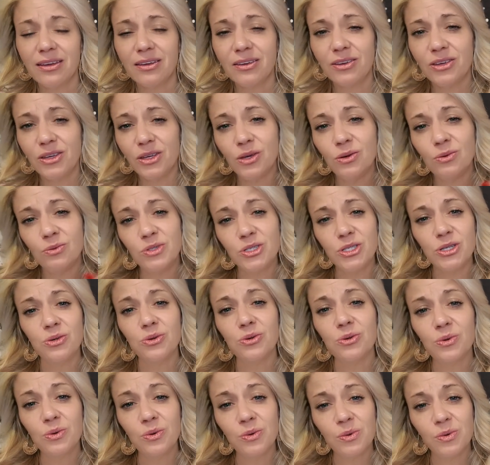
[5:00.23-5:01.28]
you
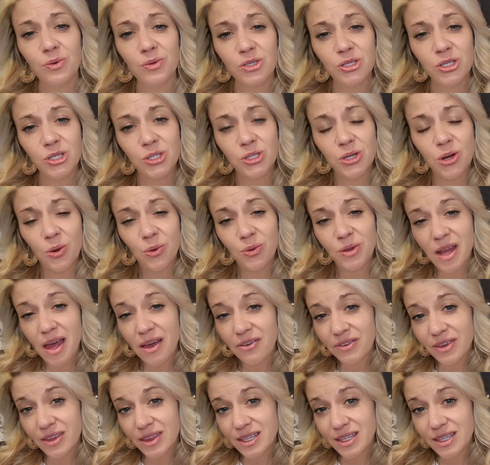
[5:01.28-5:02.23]
do show love in